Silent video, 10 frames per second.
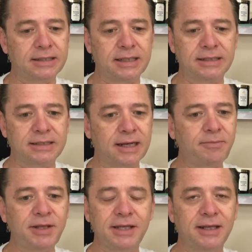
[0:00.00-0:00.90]

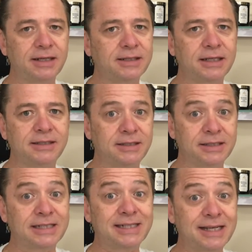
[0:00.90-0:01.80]
something that
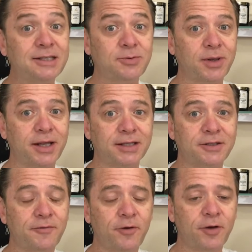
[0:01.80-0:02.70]
just sticks with
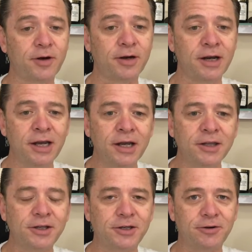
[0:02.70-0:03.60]
us for
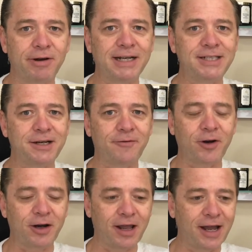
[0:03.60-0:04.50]
the duration of
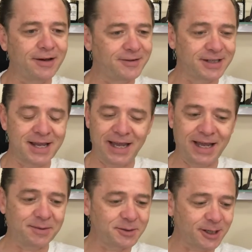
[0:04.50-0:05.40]
our lives.
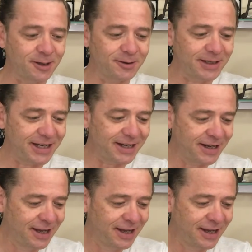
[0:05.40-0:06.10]
Absolutely.